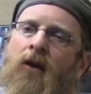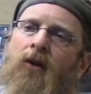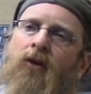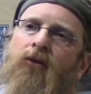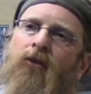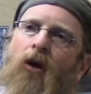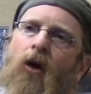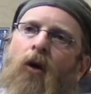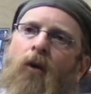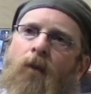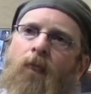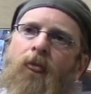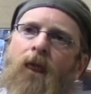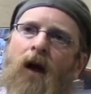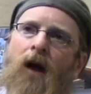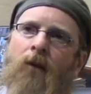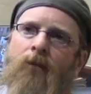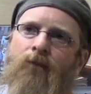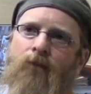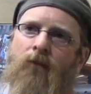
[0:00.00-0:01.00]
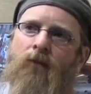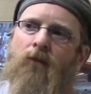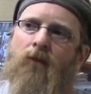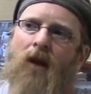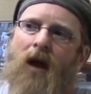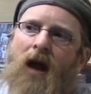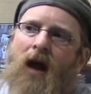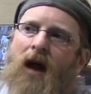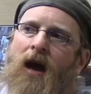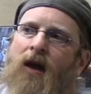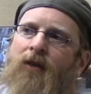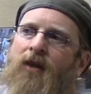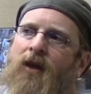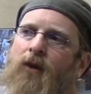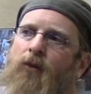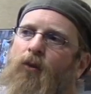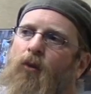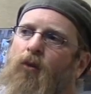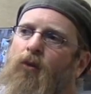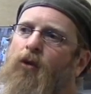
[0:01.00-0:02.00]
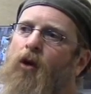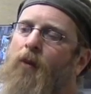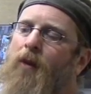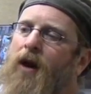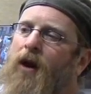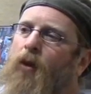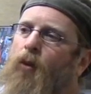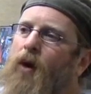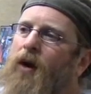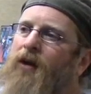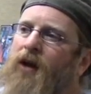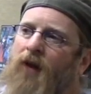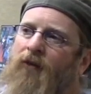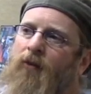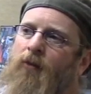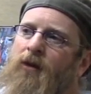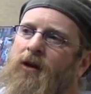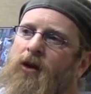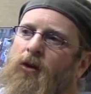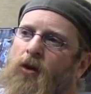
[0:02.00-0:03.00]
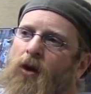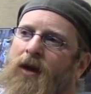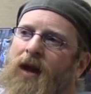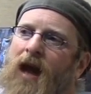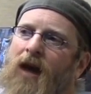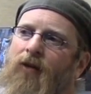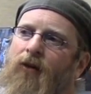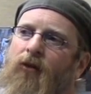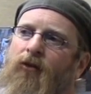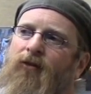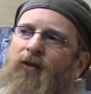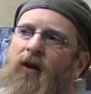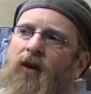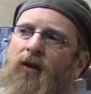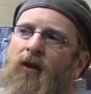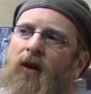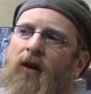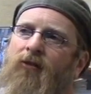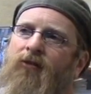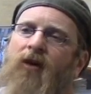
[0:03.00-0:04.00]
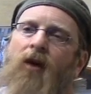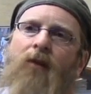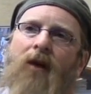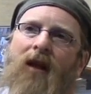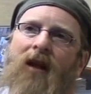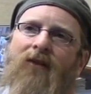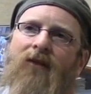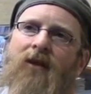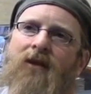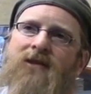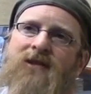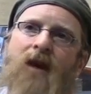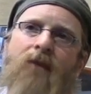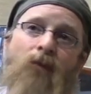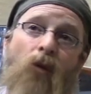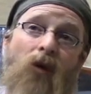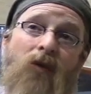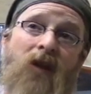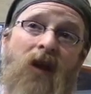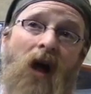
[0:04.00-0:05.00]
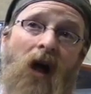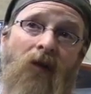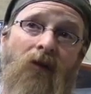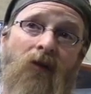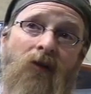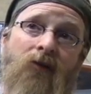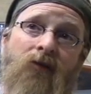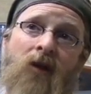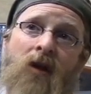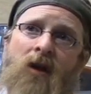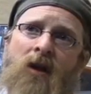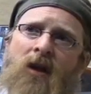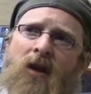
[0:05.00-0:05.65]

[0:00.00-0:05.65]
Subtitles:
So I think no matter what government you look at, there's fear as some element, some more than others.